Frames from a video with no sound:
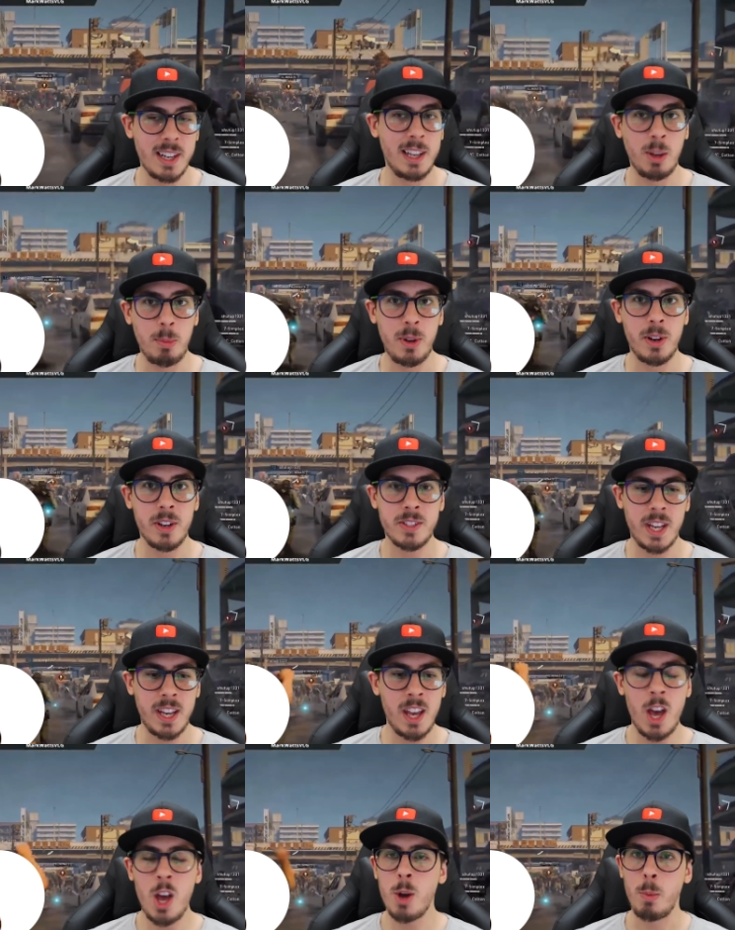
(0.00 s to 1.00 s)
community,
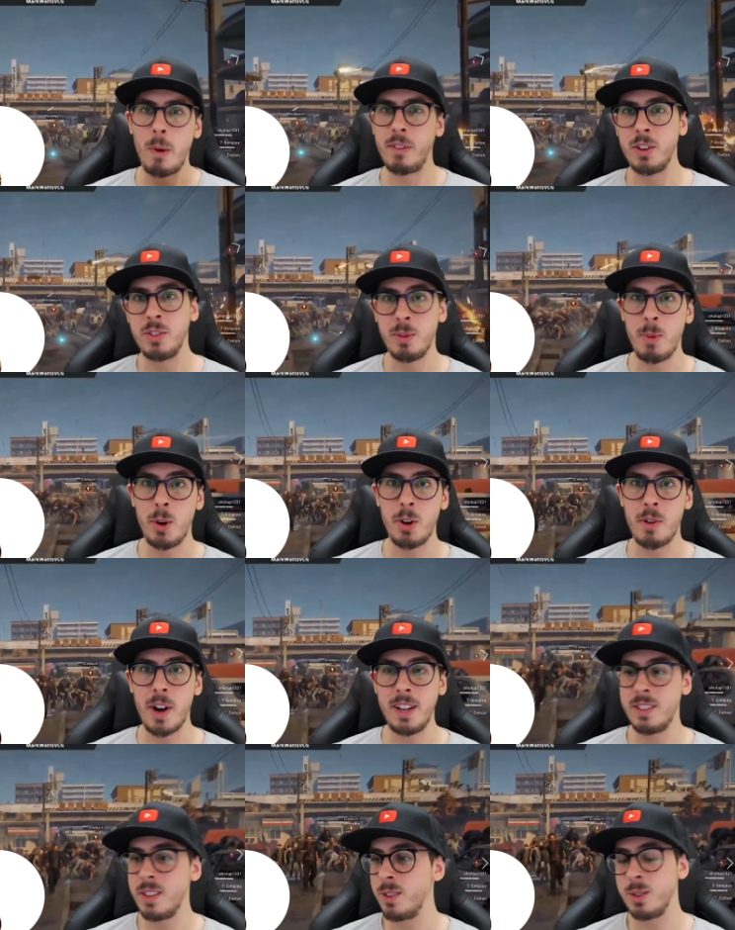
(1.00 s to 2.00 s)
whether it's the
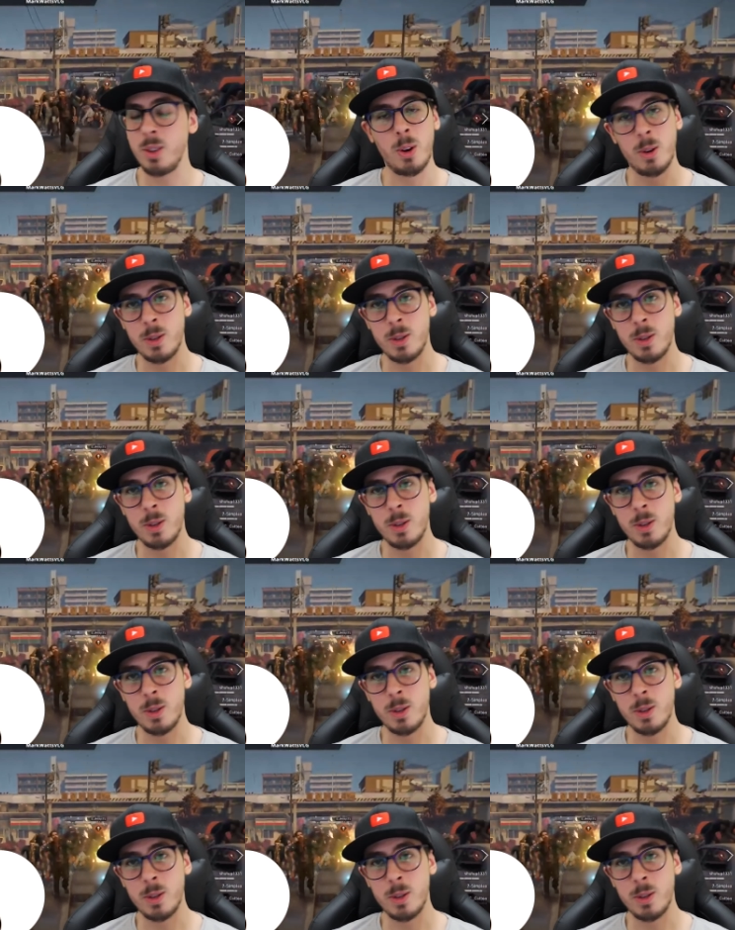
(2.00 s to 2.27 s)
moderators or